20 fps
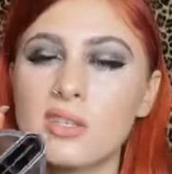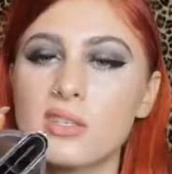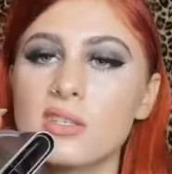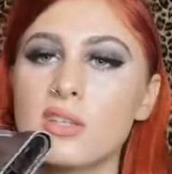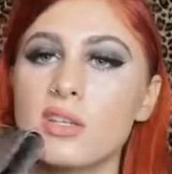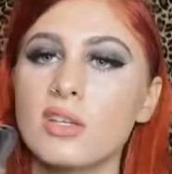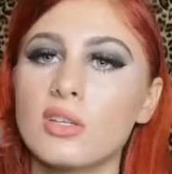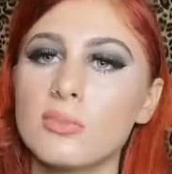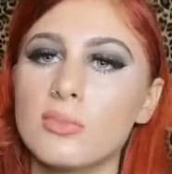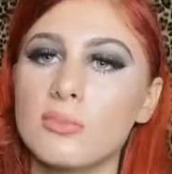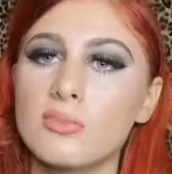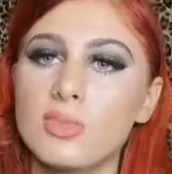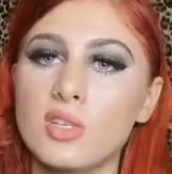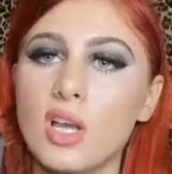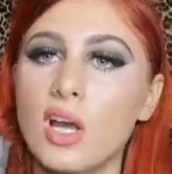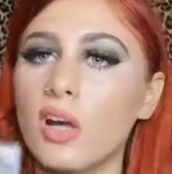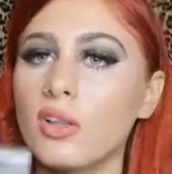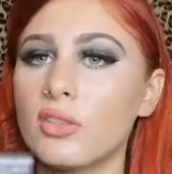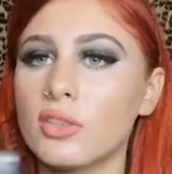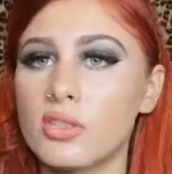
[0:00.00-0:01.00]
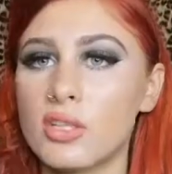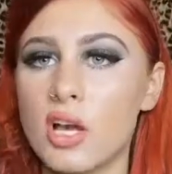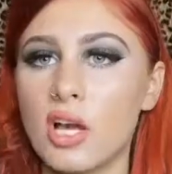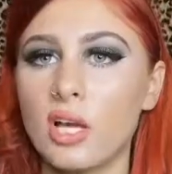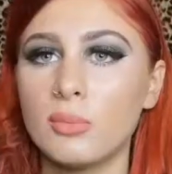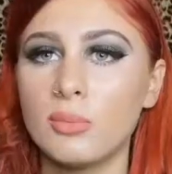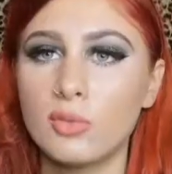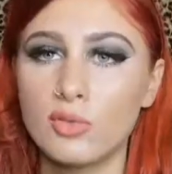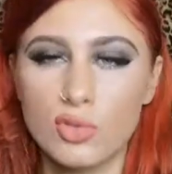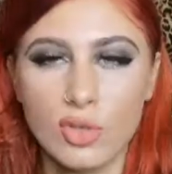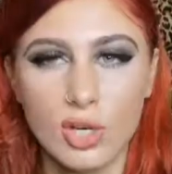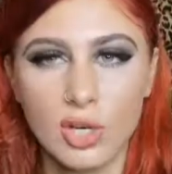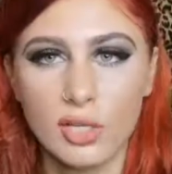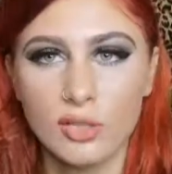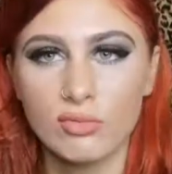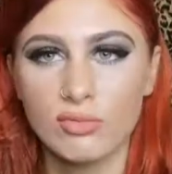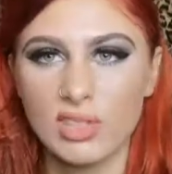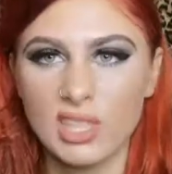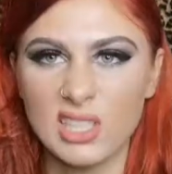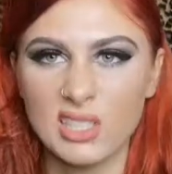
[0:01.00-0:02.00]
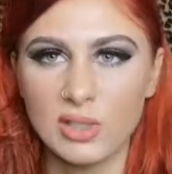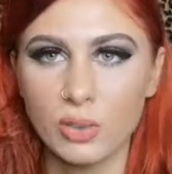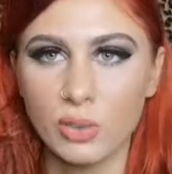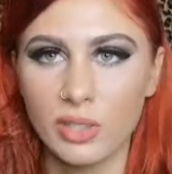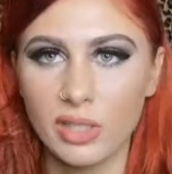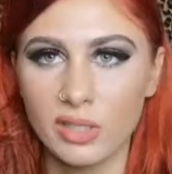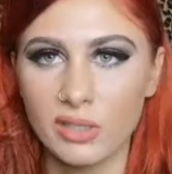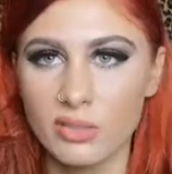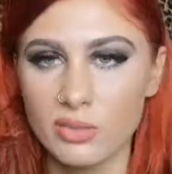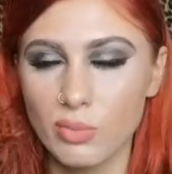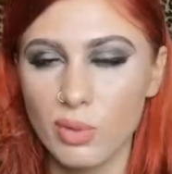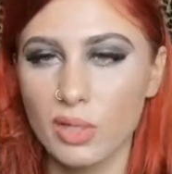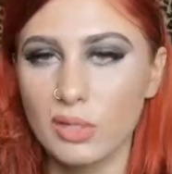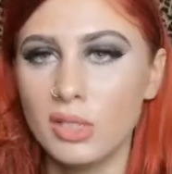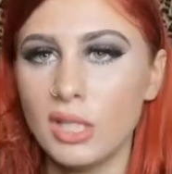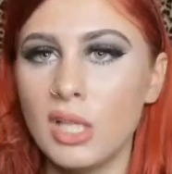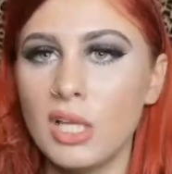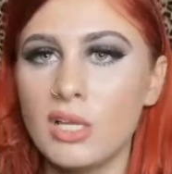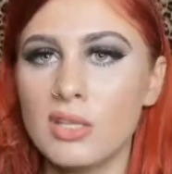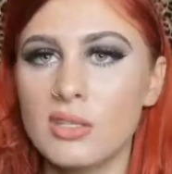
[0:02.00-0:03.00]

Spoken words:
It's going to cut the time of drying really quick as well.